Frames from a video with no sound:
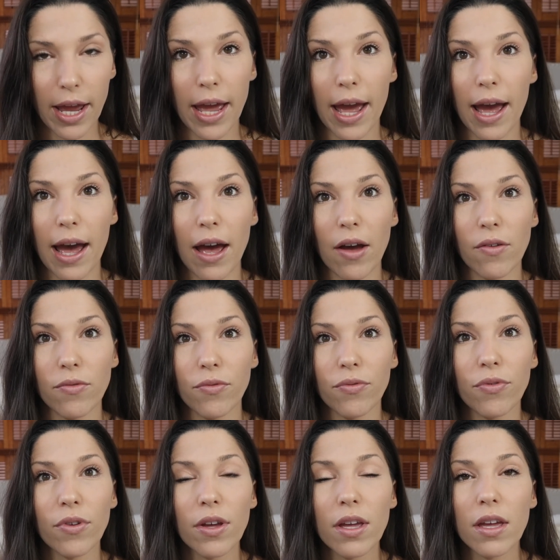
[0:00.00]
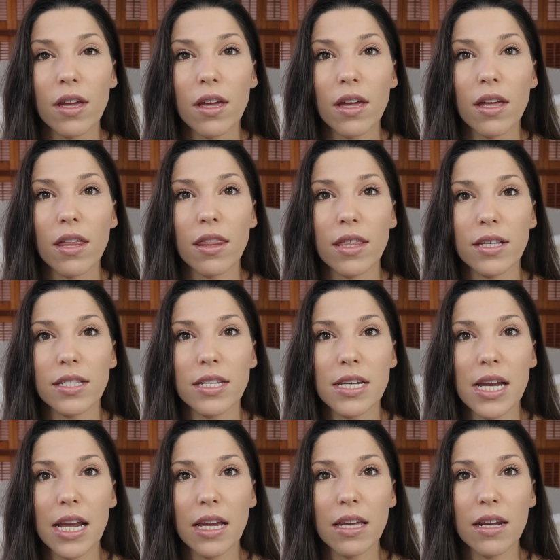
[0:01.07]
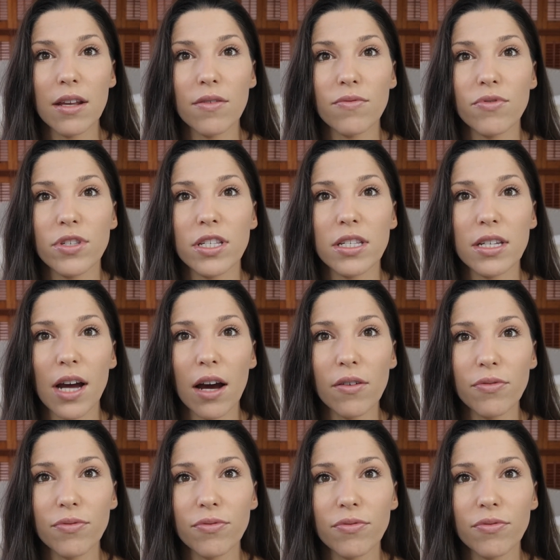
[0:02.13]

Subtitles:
have this negative stuff